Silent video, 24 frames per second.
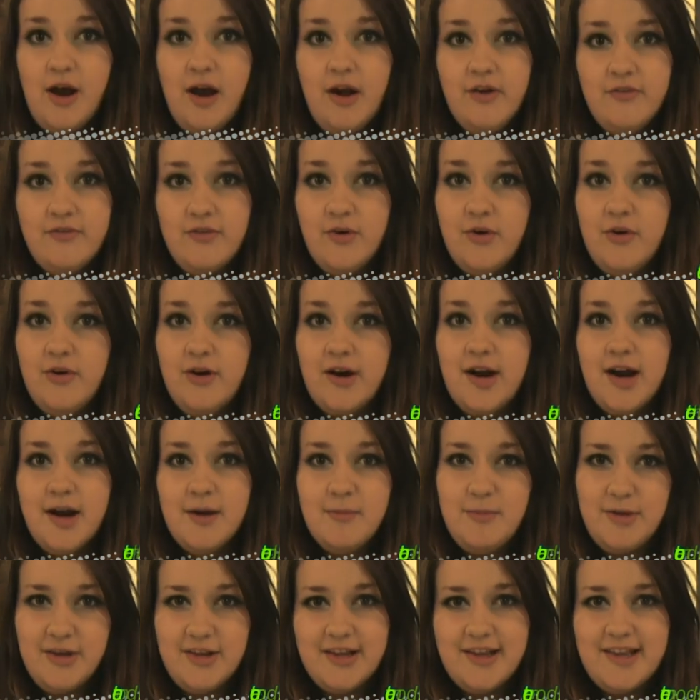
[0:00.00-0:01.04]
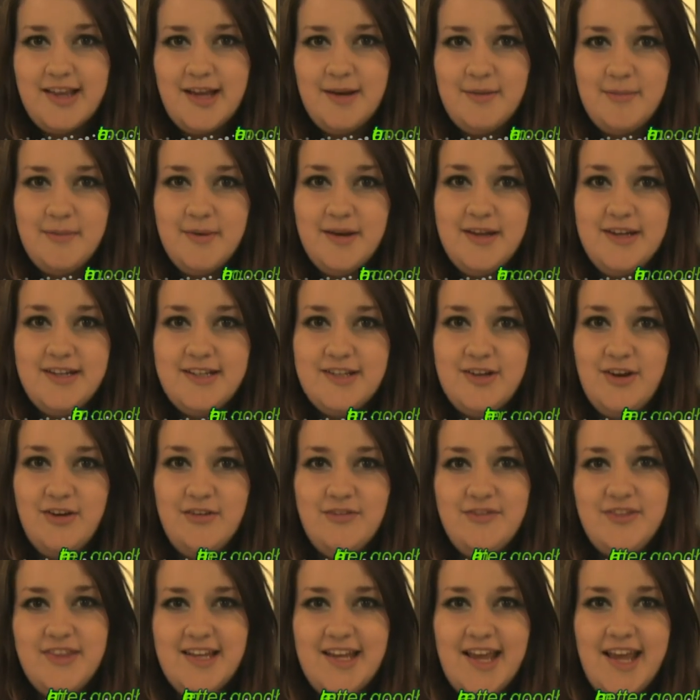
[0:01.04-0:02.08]
for our music segment
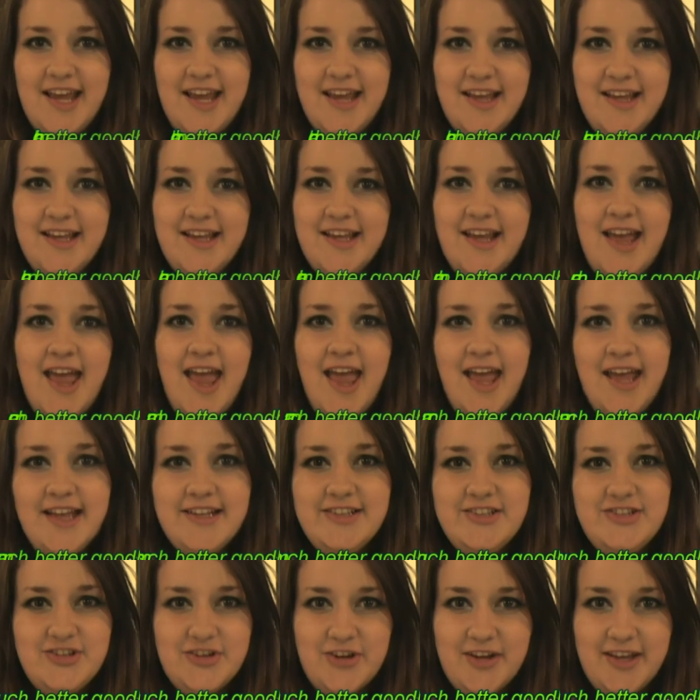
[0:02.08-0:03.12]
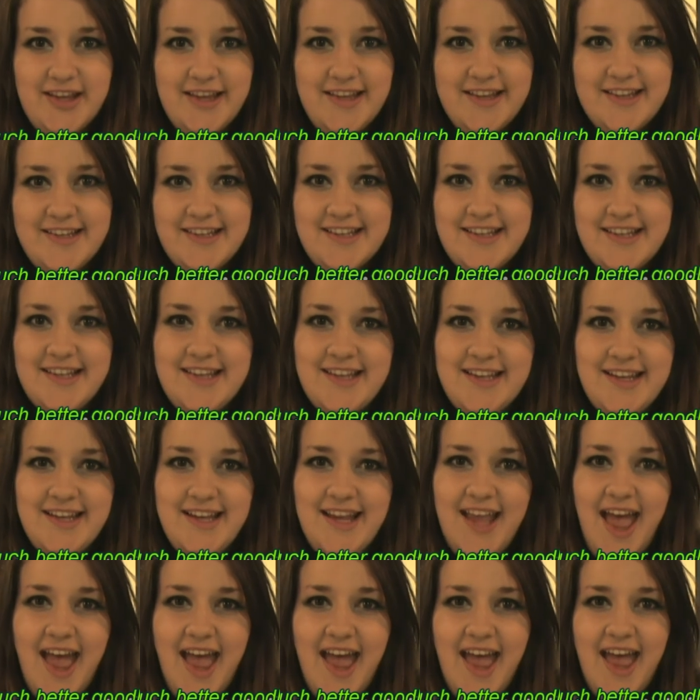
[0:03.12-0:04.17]
of the day, enjoy.
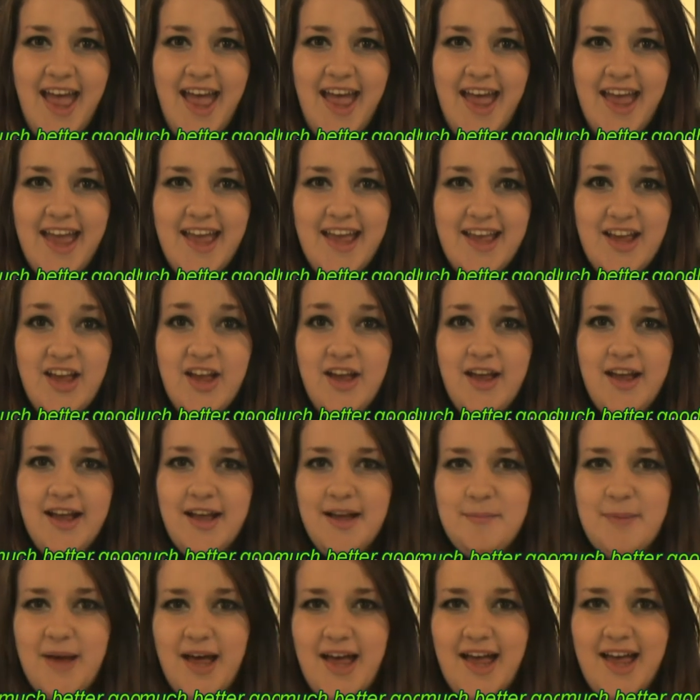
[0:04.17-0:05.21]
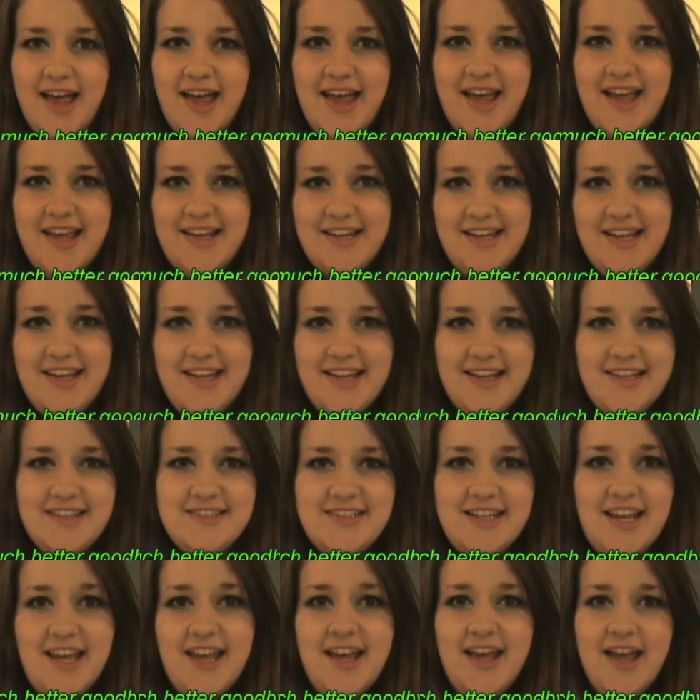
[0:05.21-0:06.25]
Yay. Bye,
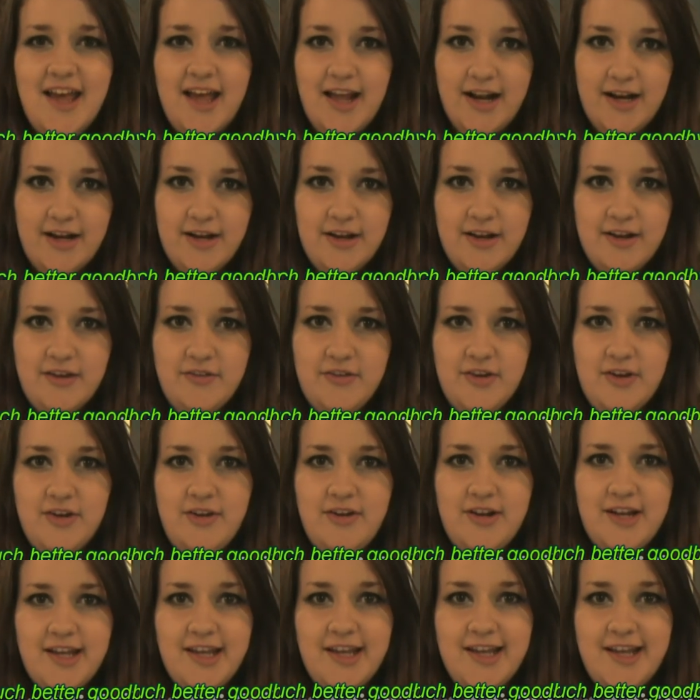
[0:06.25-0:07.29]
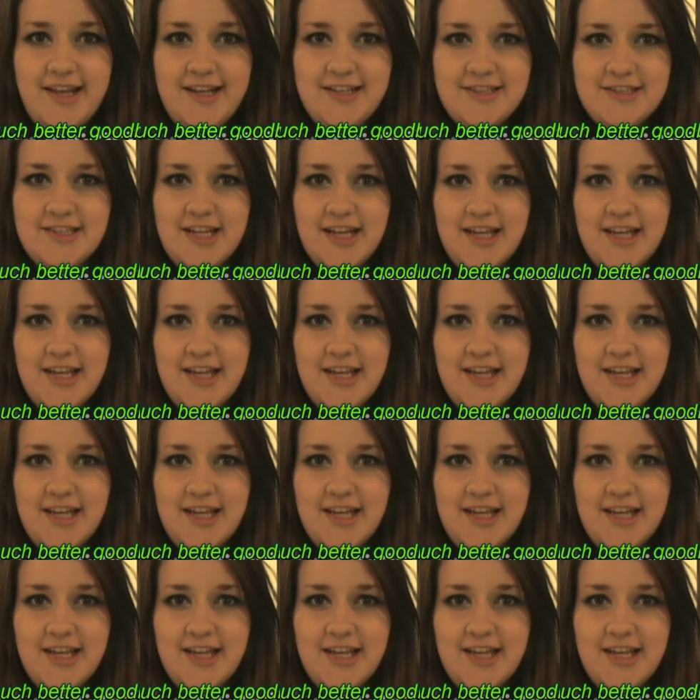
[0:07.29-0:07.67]
Linda. I love you, Linda.